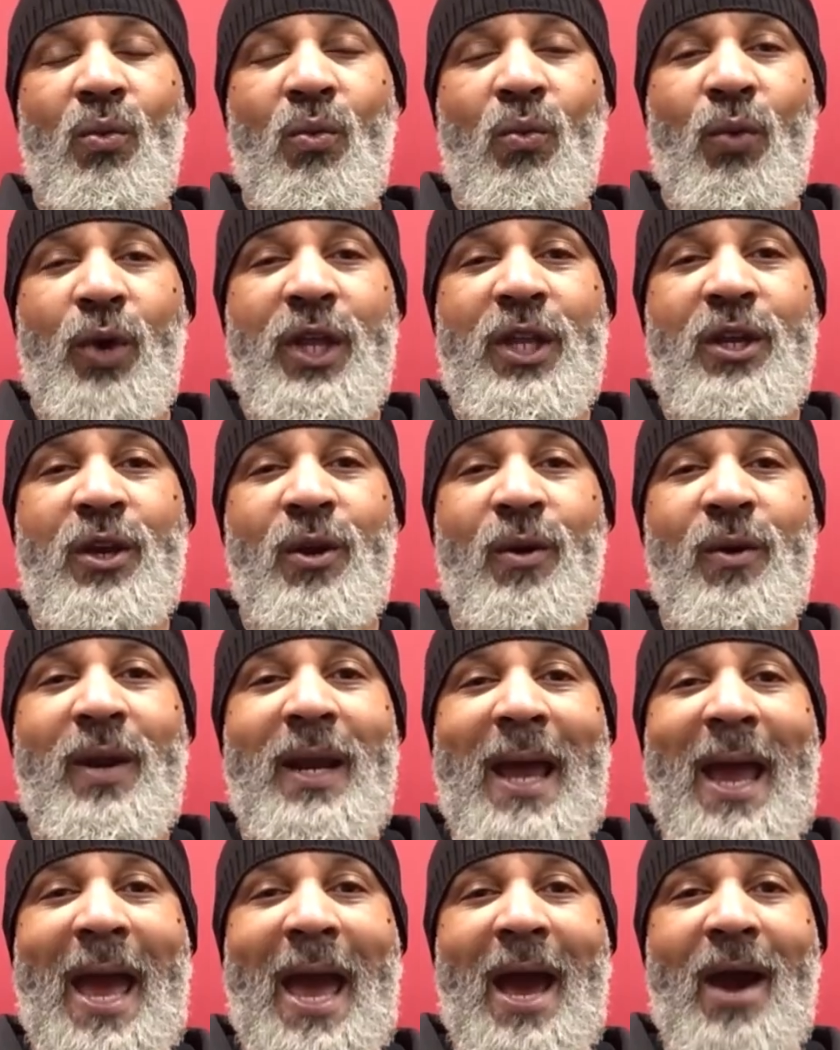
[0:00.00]
When you're
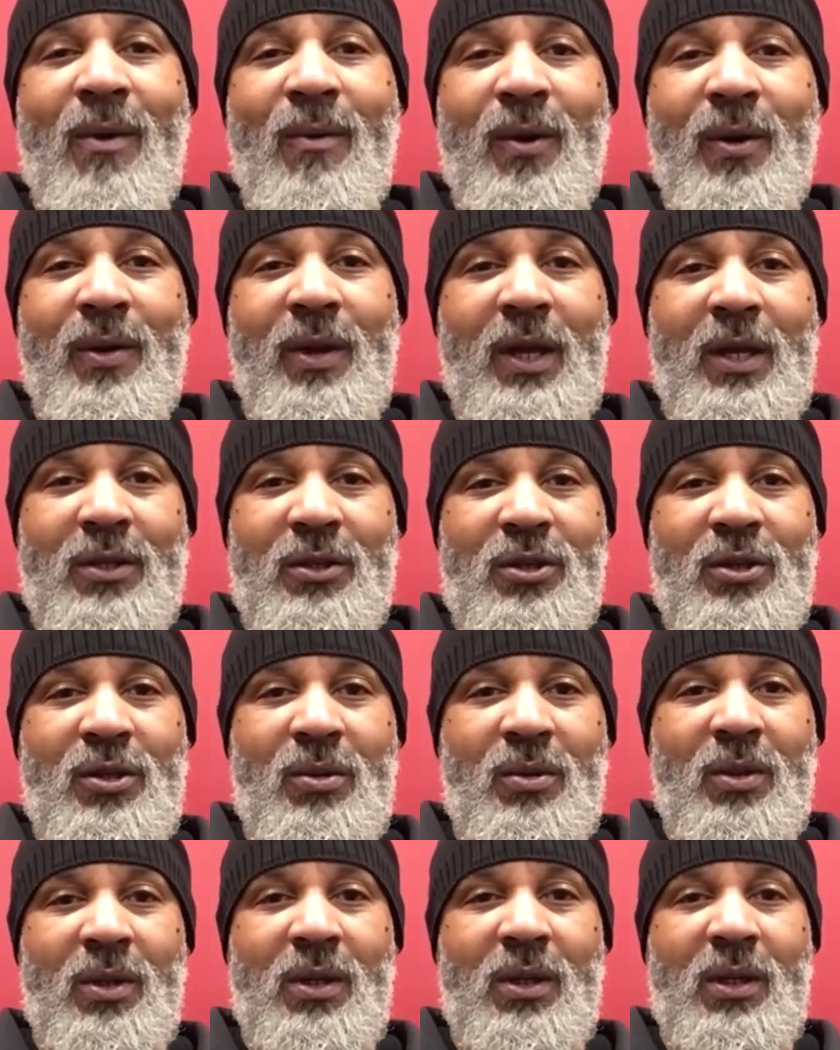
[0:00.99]
an hour
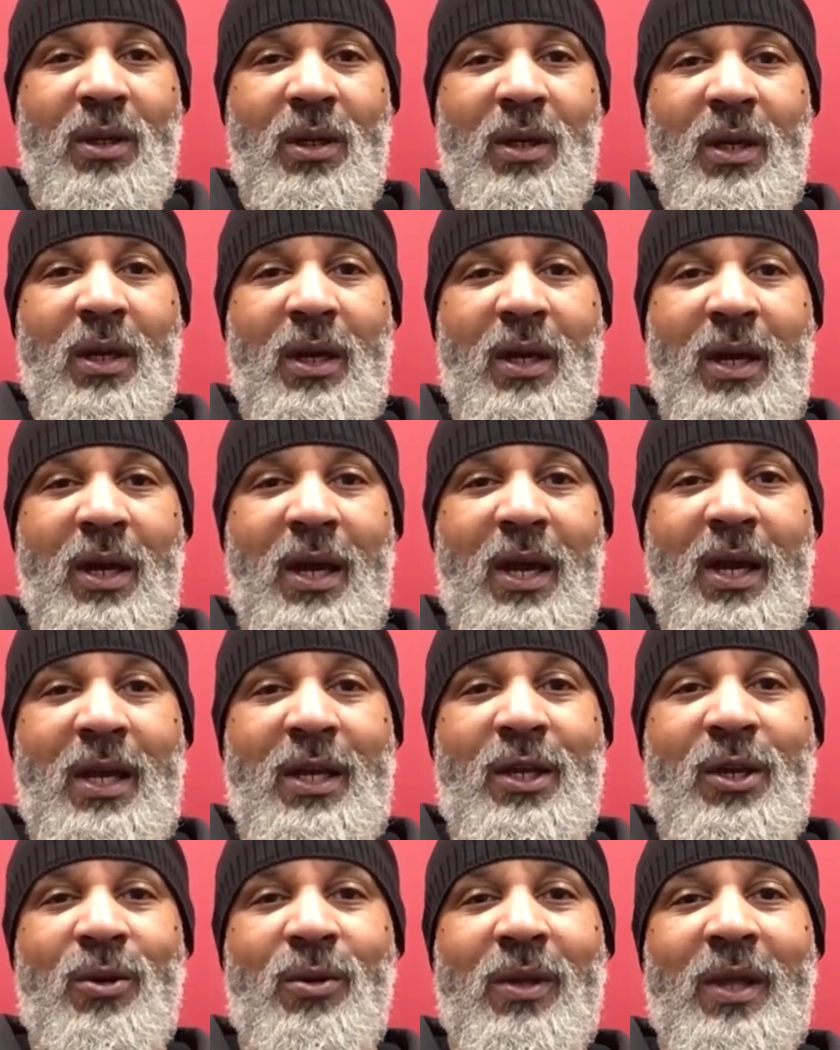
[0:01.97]
into it
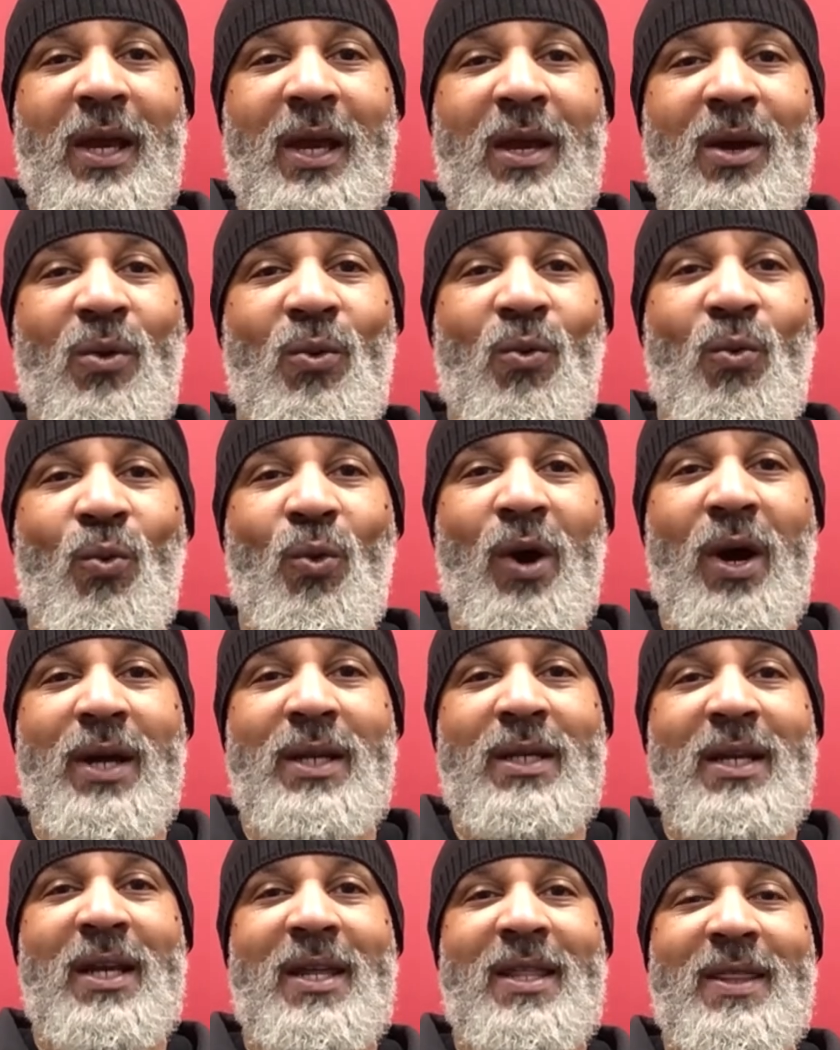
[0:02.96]
and you're like,
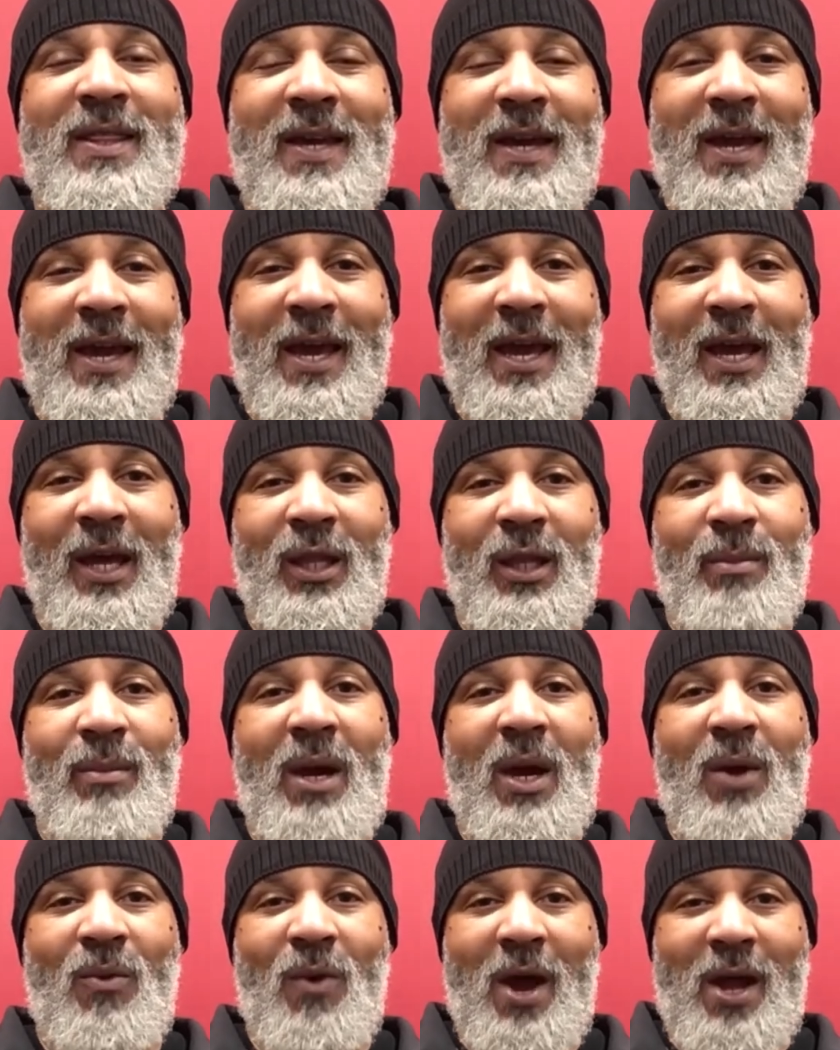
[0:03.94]
"What the hell am
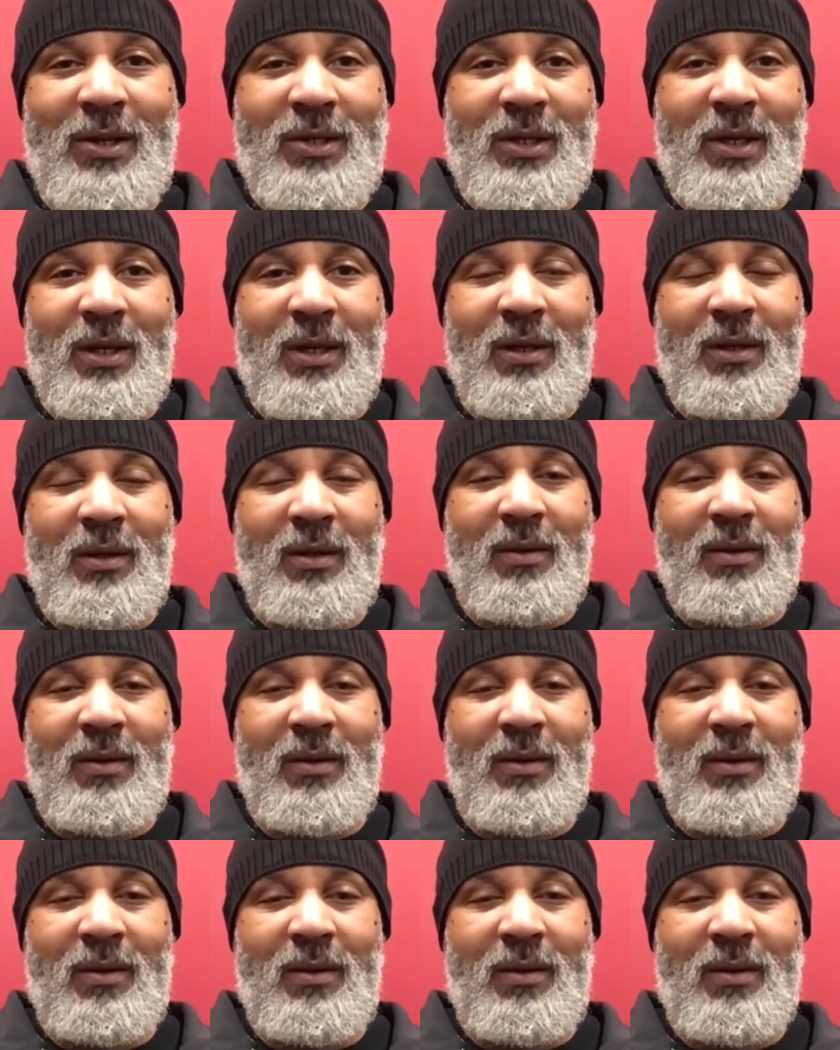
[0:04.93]
I watching?"